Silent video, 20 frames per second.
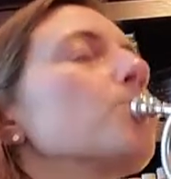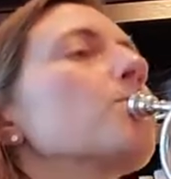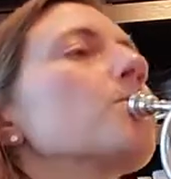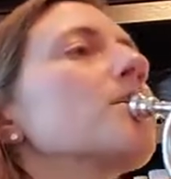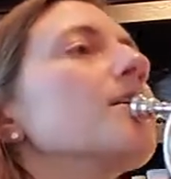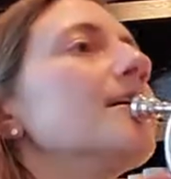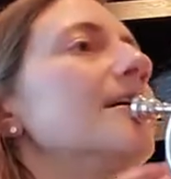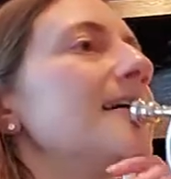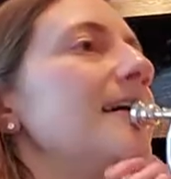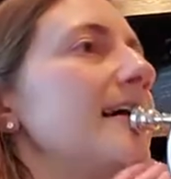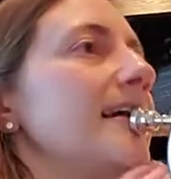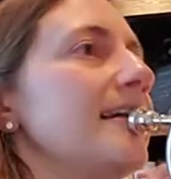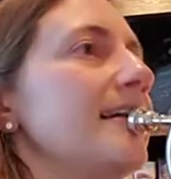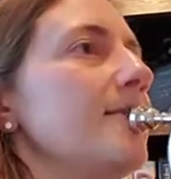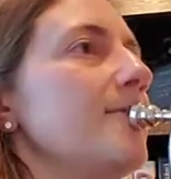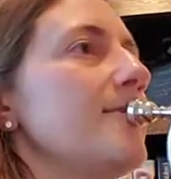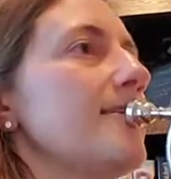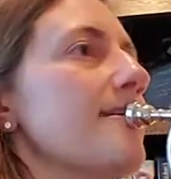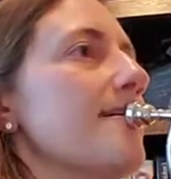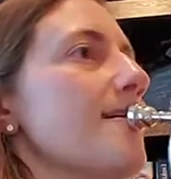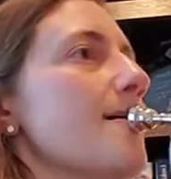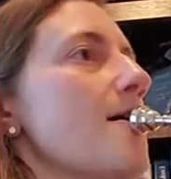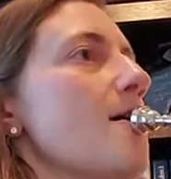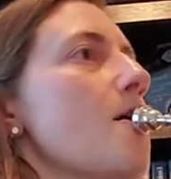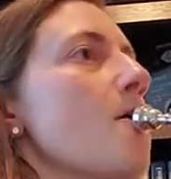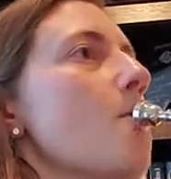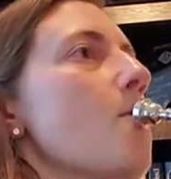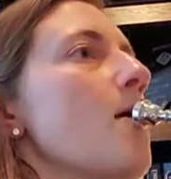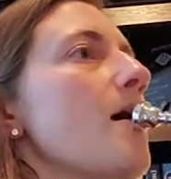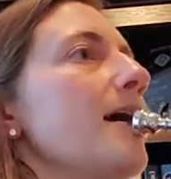Good, here we
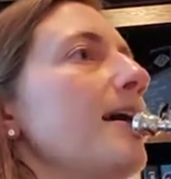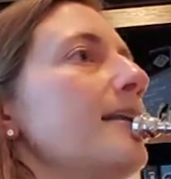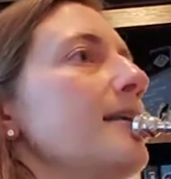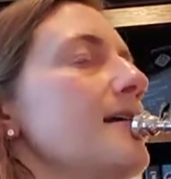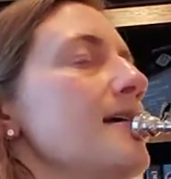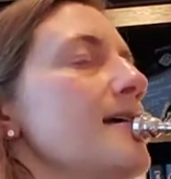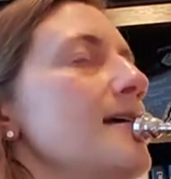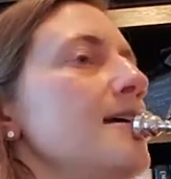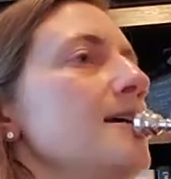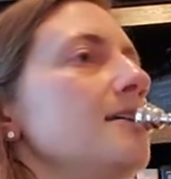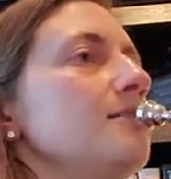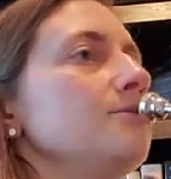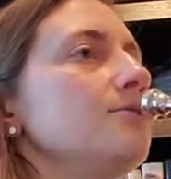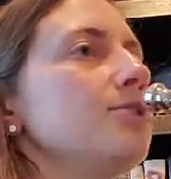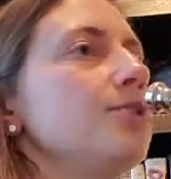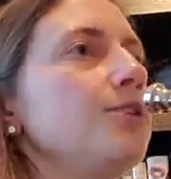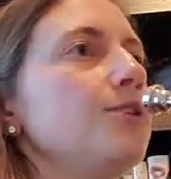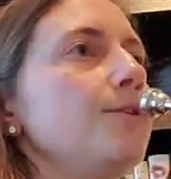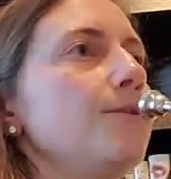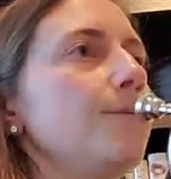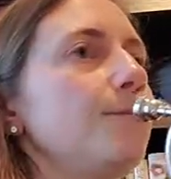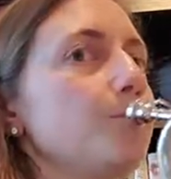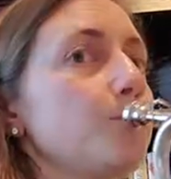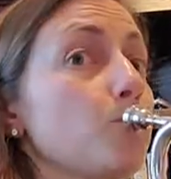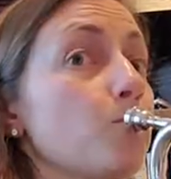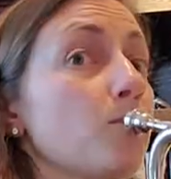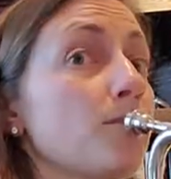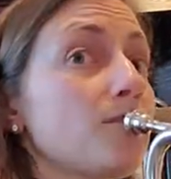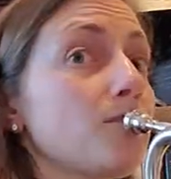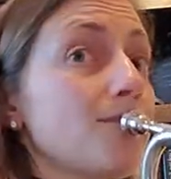go. 1, 2,
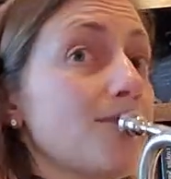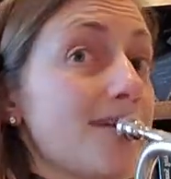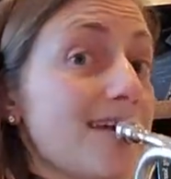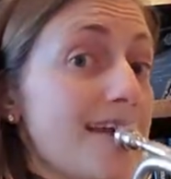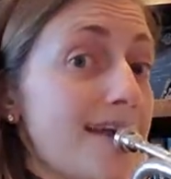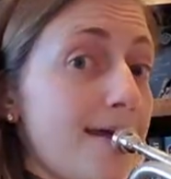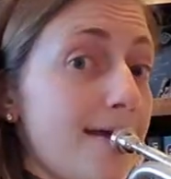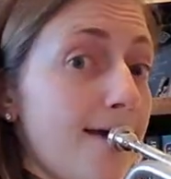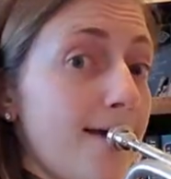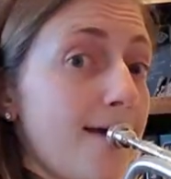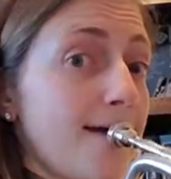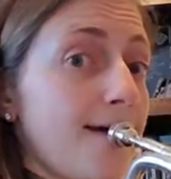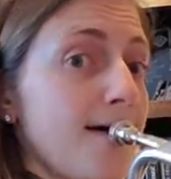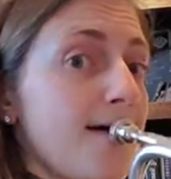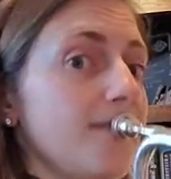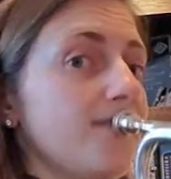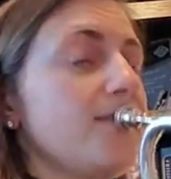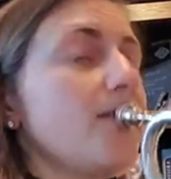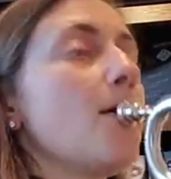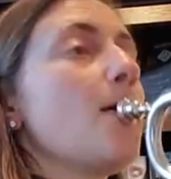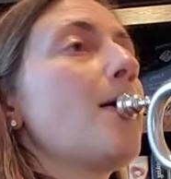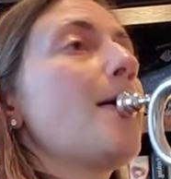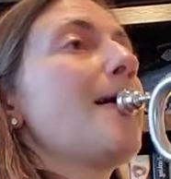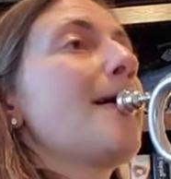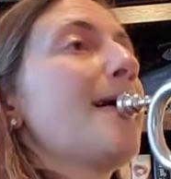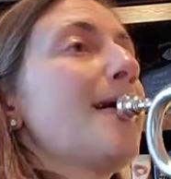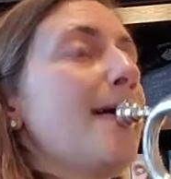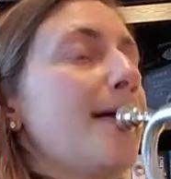3, 4.